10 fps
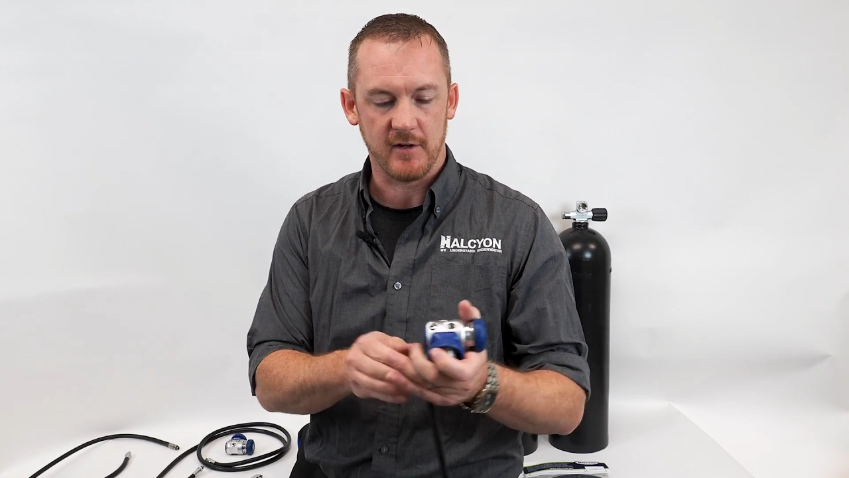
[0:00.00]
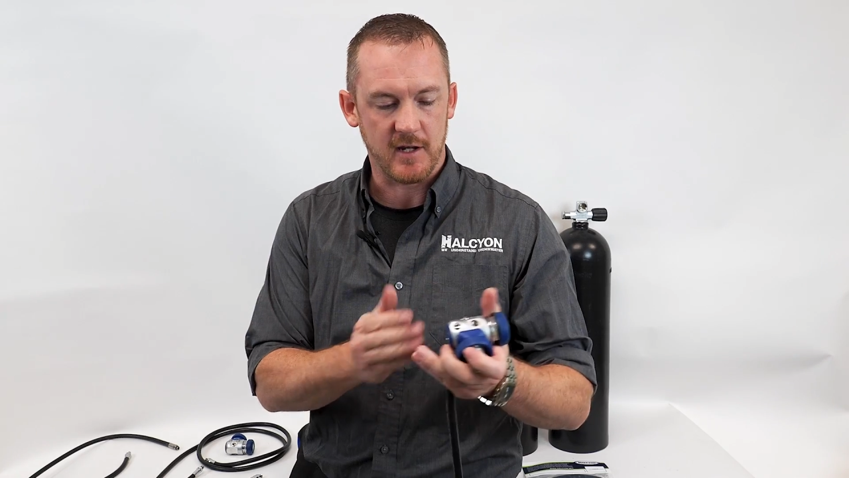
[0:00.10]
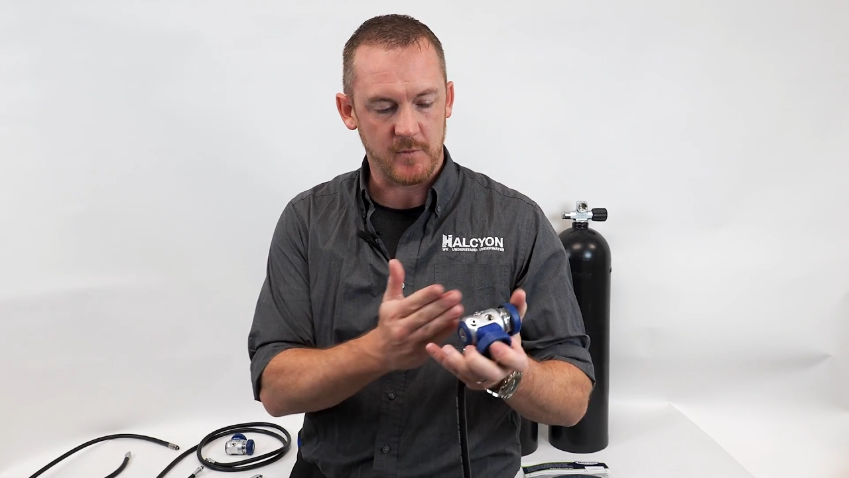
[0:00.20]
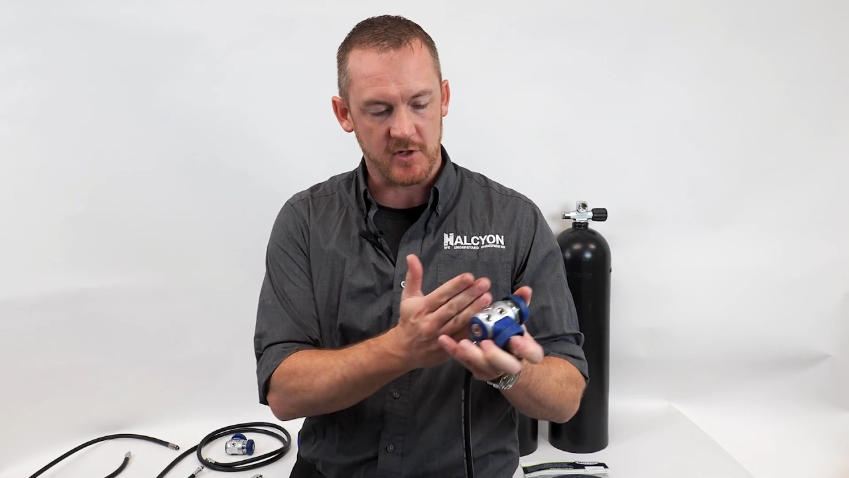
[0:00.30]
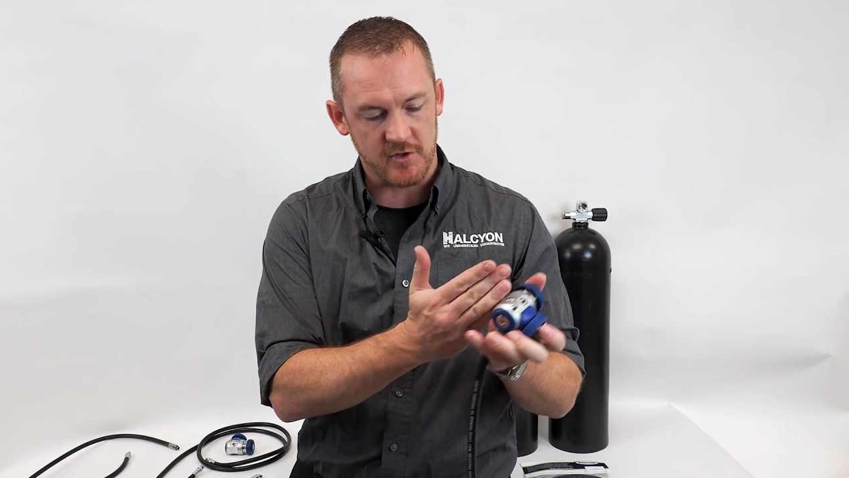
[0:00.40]

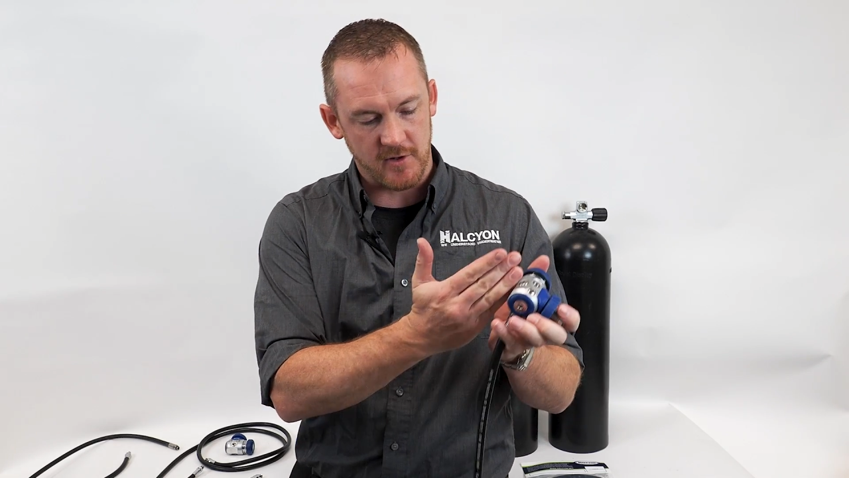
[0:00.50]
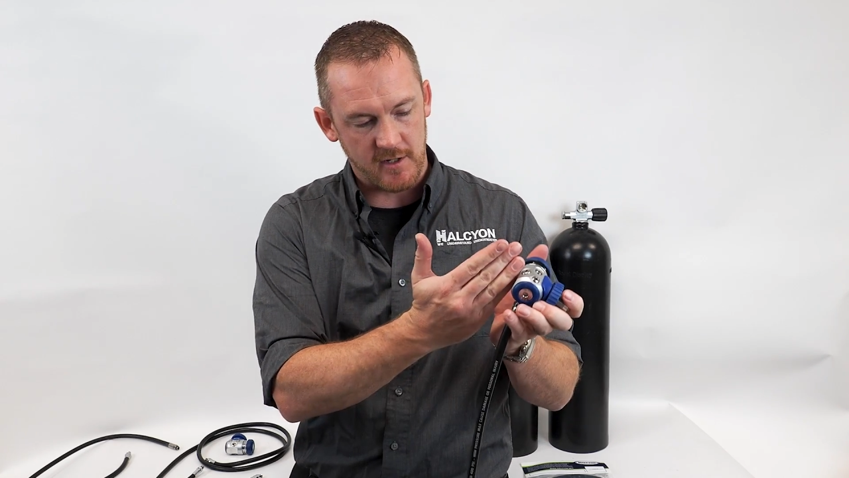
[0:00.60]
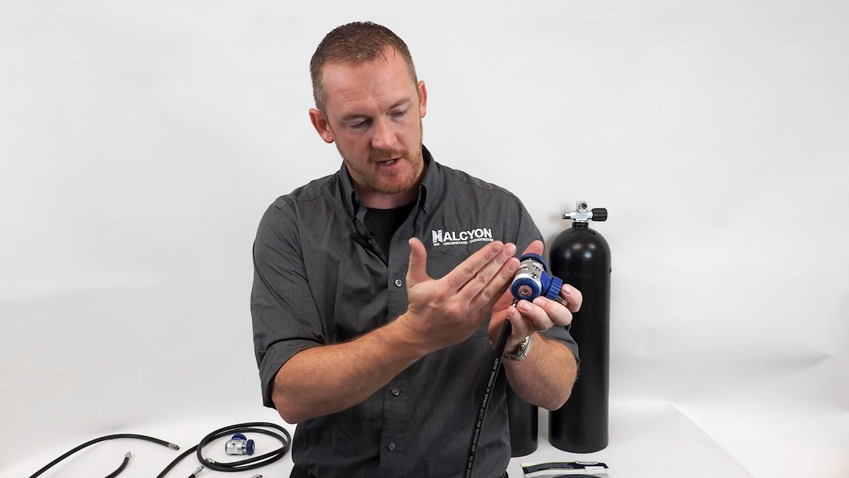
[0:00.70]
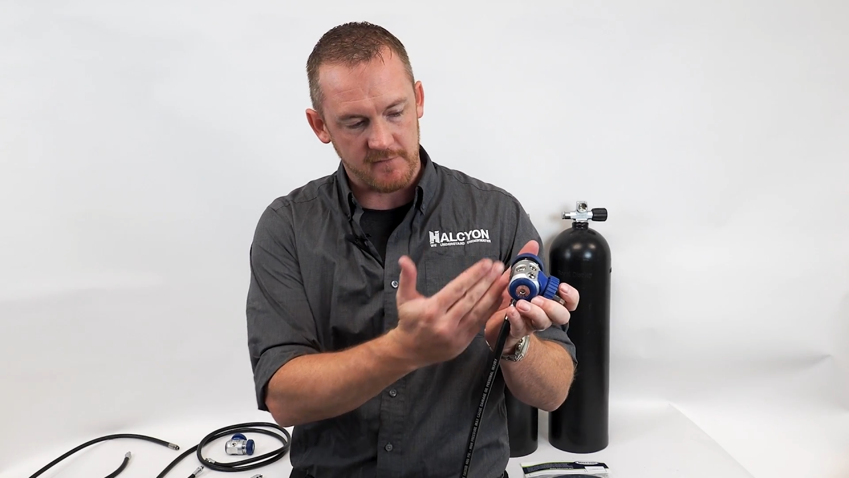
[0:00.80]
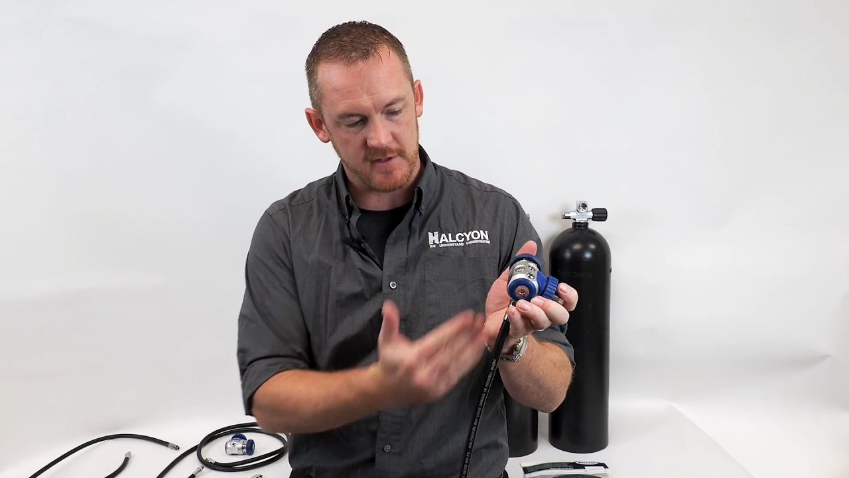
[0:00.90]
coming straight
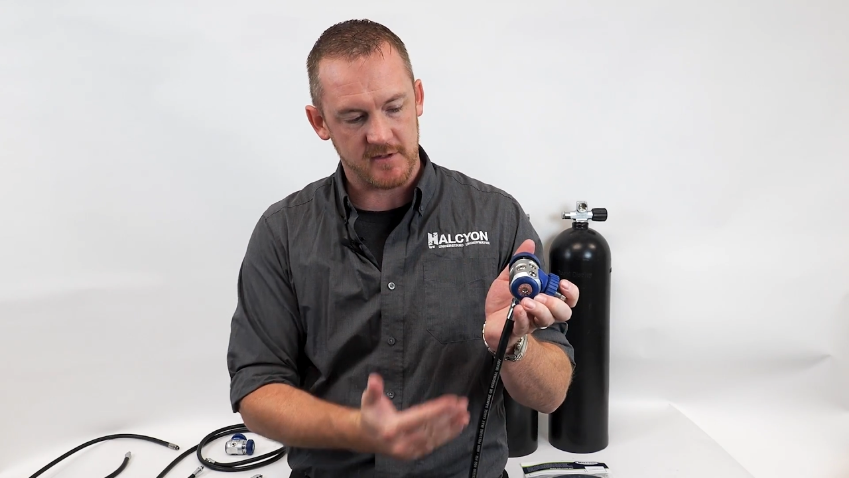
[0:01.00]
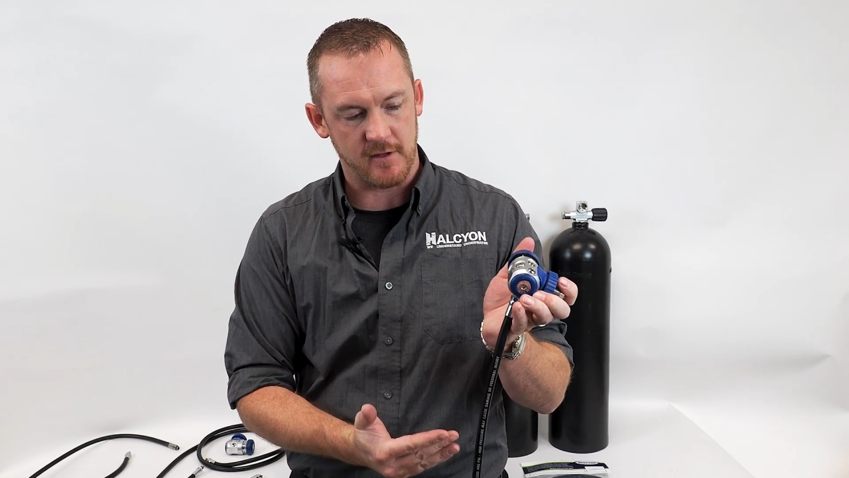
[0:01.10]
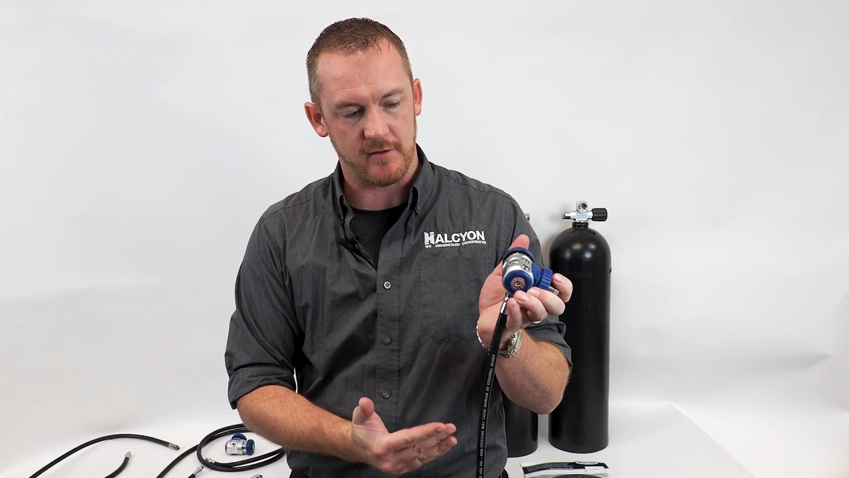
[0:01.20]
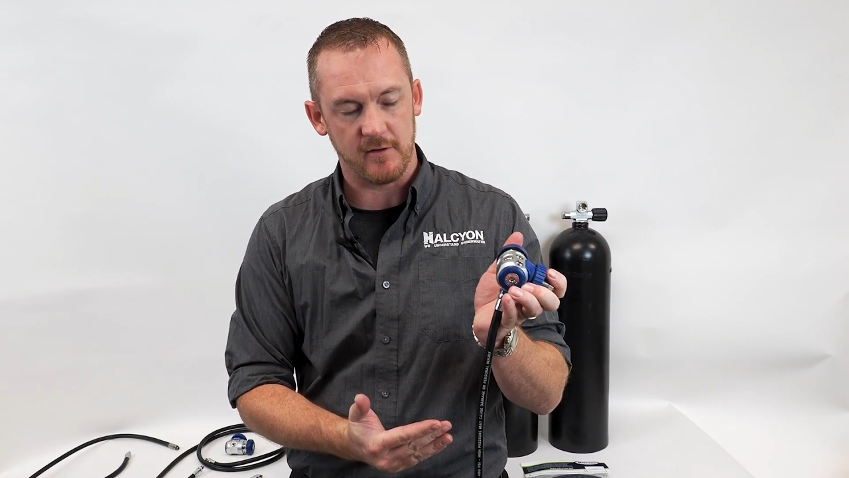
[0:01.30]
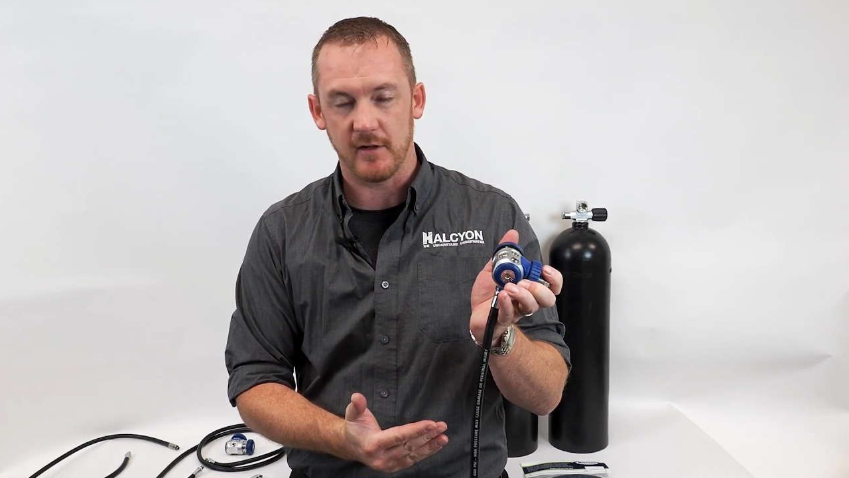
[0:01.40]
off the cylinder